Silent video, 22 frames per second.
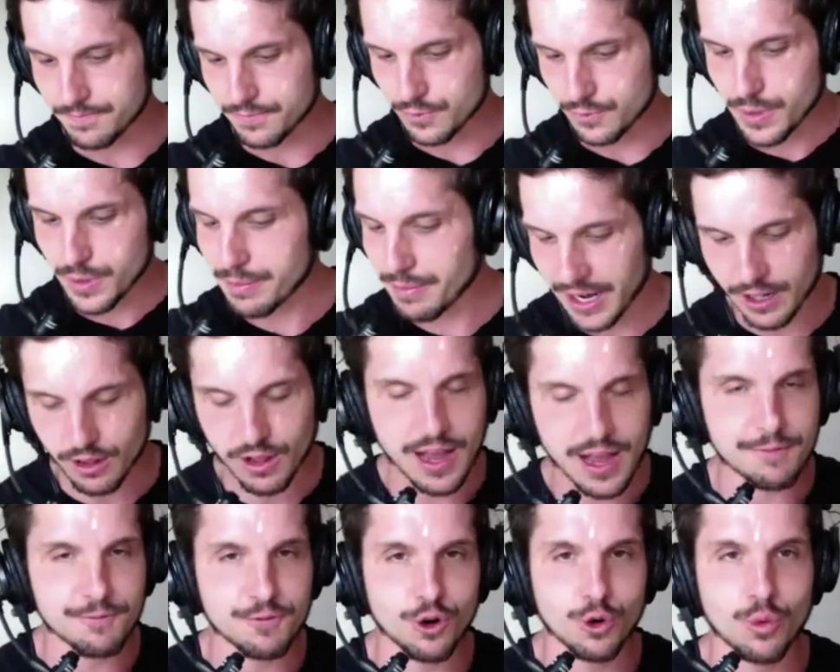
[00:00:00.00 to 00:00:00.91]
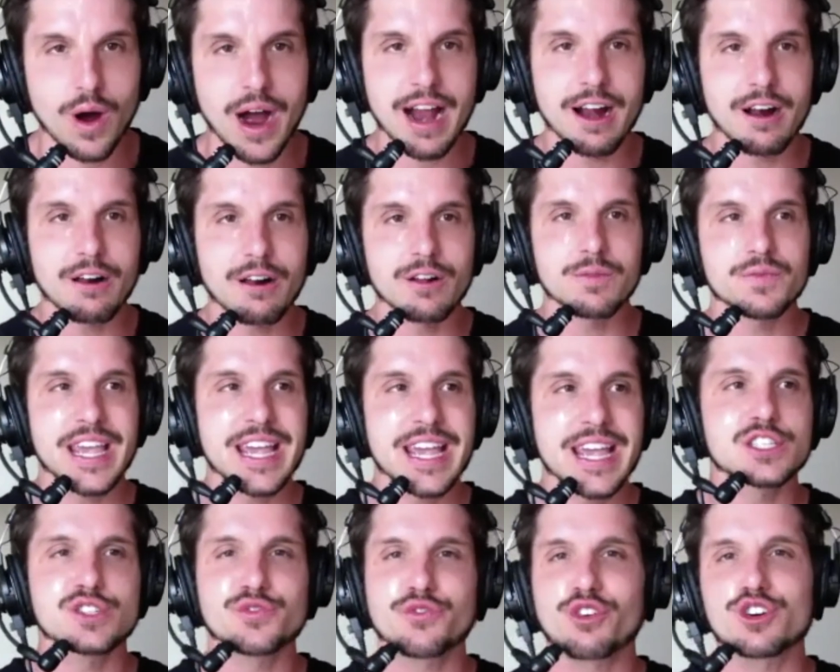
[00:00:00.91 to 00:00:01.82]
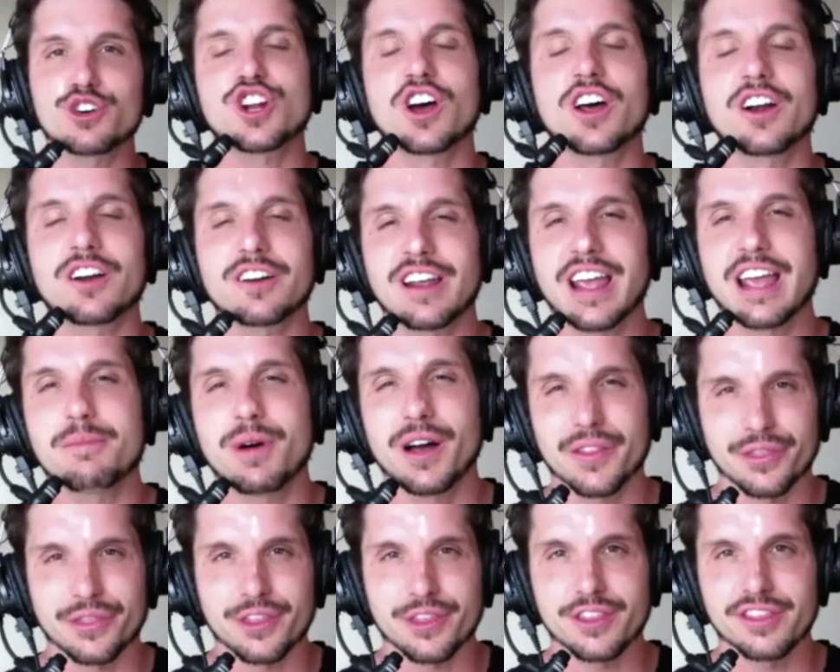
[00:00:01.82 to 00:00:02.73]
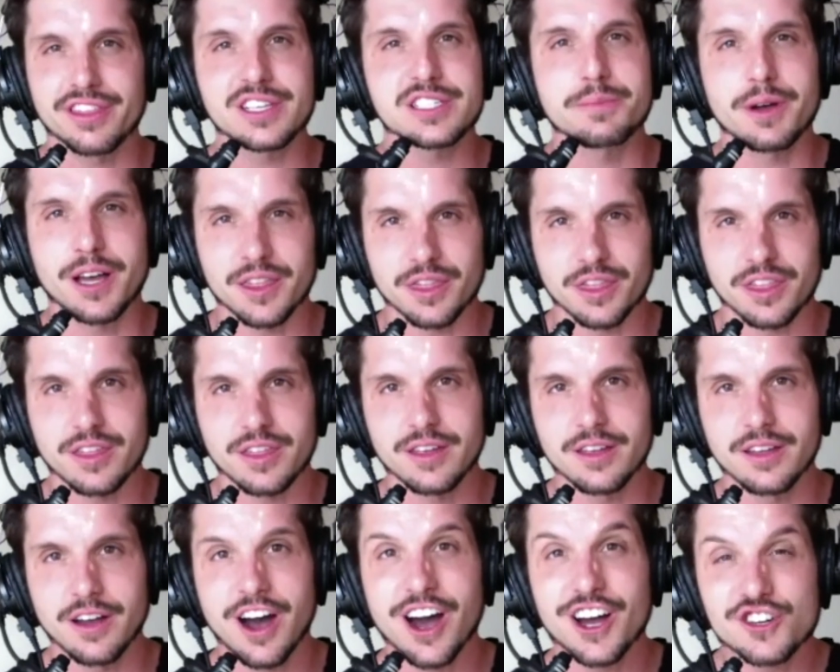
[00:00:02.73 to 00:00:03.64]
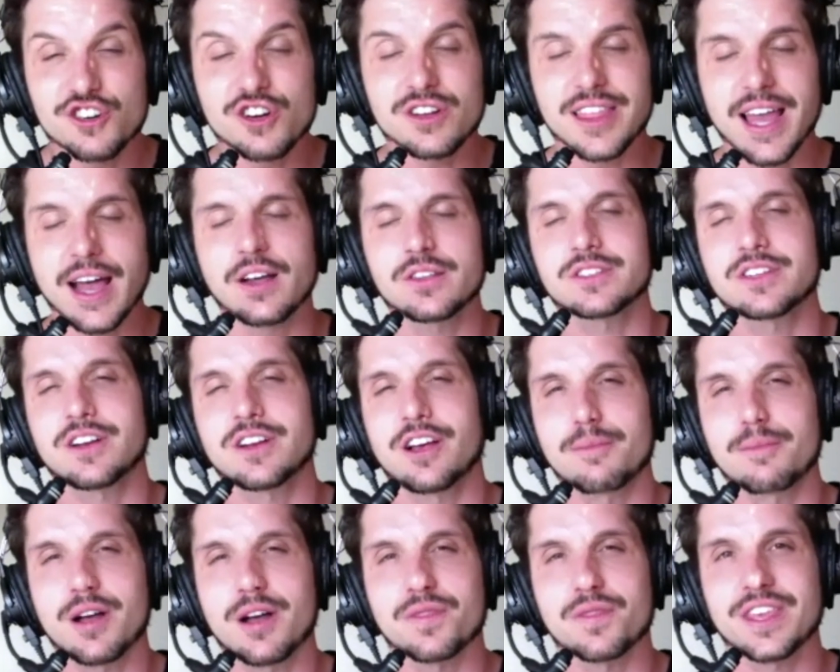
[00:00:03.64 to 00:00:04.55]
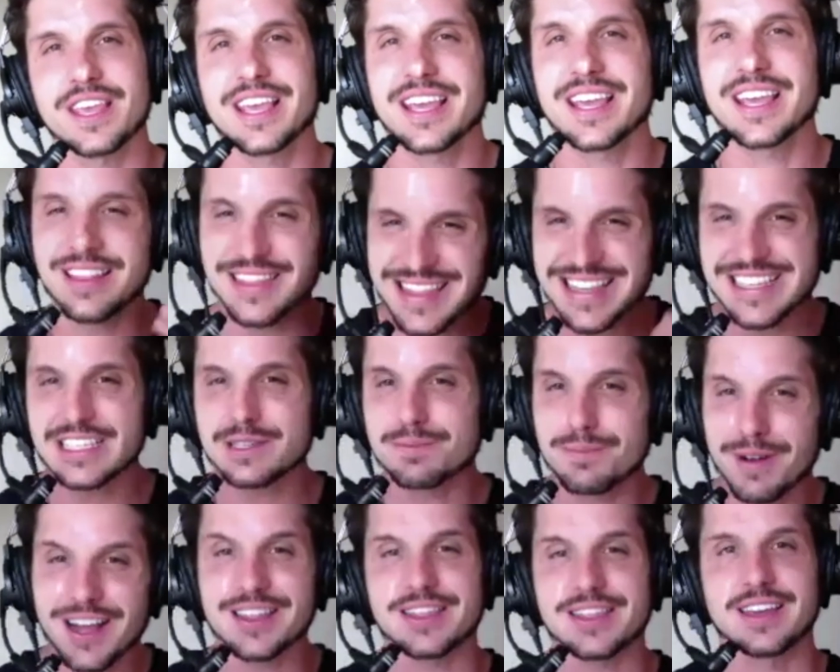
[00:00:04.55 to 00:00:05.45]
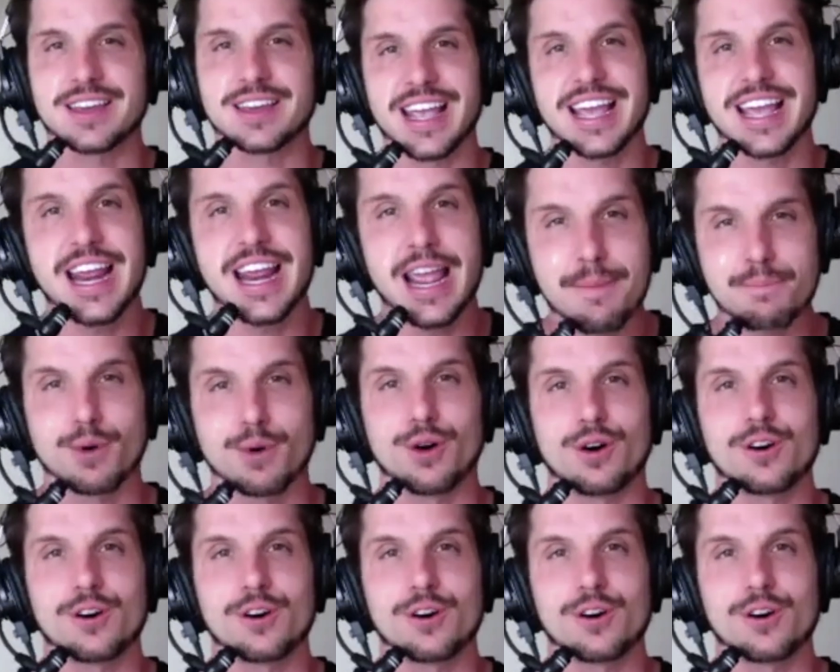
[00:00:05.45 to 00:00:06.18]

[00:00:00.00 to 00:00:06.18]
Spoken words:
been my client for a while. He had his first 100K month this month. $100,000 month. He had it this month in April